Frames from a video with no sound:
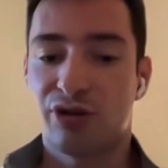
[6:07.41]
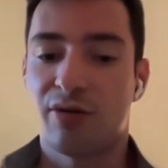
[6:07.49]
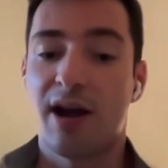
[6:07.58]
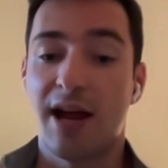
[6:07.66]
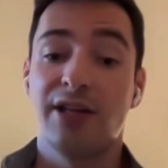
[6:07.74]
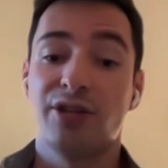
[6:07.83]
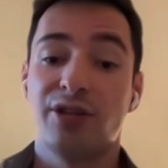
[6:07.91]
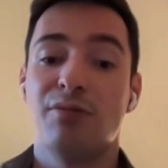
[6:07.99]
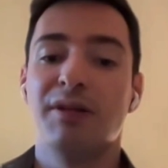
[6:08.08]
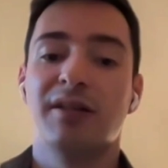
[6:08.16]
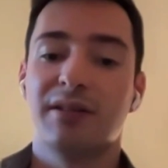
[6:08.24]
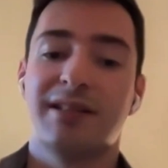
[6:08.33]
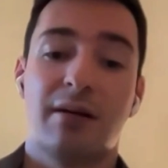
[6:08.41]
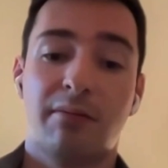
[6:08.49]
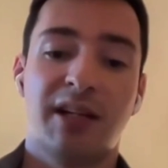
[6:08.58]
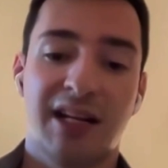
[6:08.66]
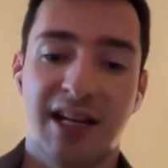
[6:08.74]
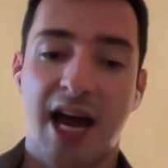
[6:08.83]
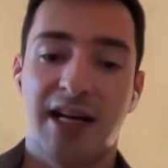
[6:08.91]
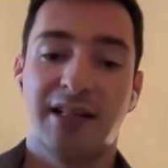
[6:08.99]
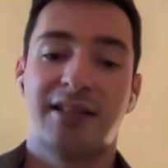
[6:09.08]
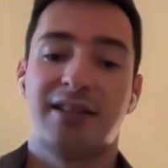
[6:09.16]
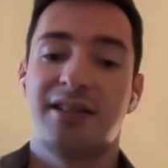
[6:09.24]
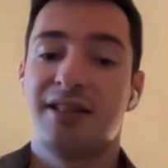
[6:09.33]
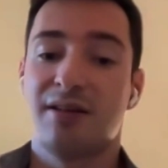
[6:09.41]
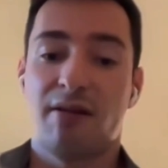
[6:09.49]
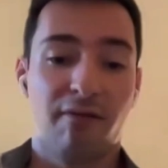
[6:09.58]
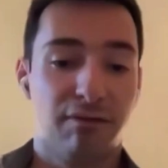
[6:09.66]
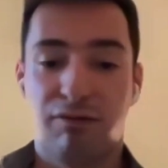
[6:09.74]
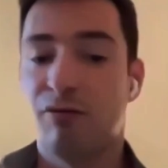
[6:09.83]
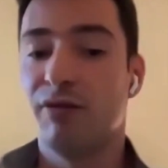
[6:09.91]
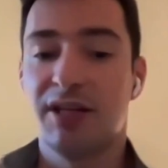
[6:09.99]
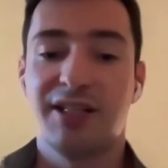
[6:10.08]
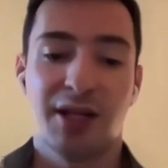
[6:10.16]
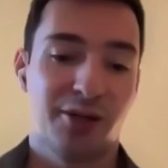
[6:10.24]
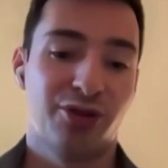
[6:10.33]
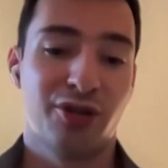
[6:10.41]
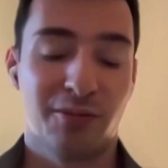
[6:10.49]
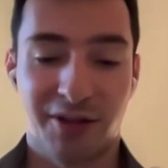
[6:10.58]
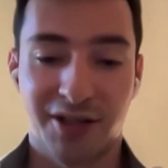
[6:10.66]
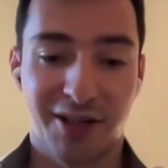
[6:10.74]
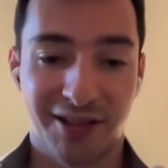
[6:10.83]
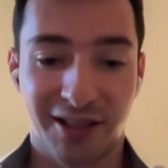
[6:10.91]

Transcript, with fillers: they're trying to build something that is wholly censorship